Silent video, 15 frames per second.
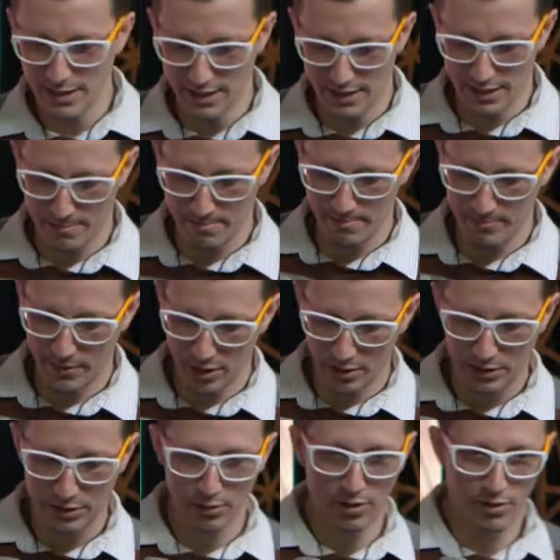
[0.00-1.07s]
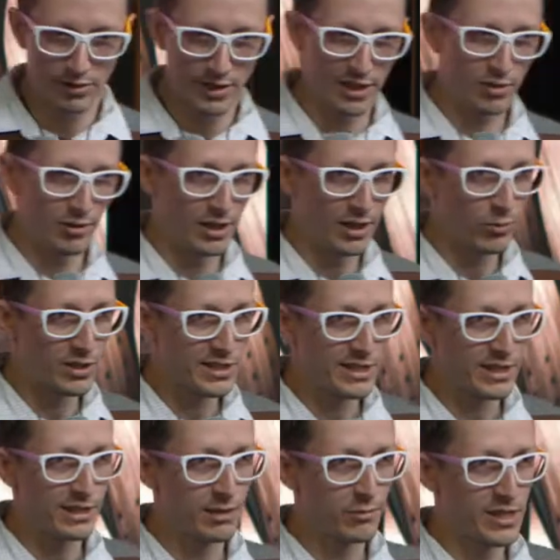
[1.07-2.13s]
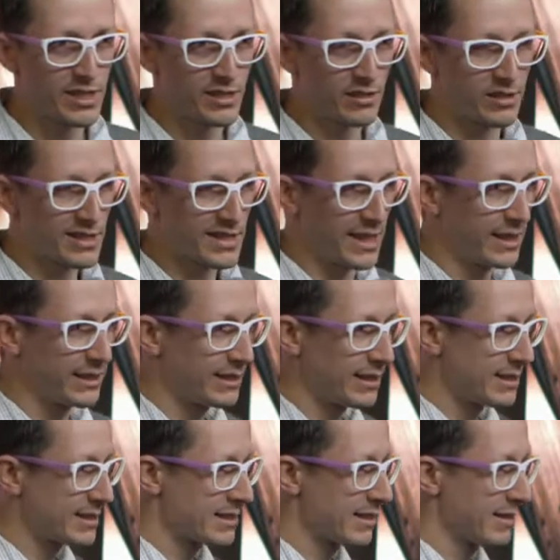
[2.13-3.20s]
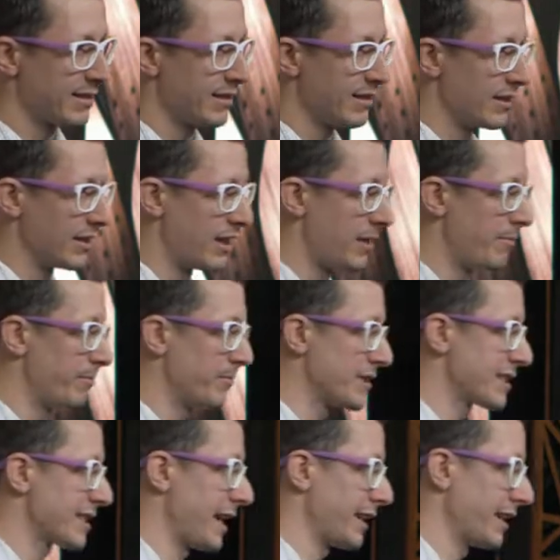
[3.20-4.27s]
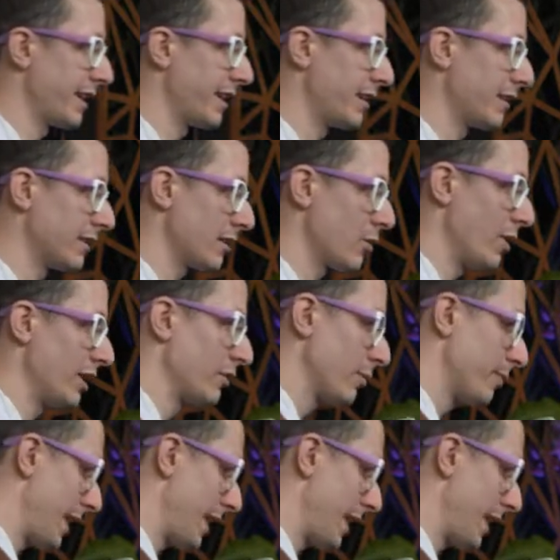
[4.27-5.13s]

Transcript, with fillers: um, not too long ago, I was a research scientist um, studying quantum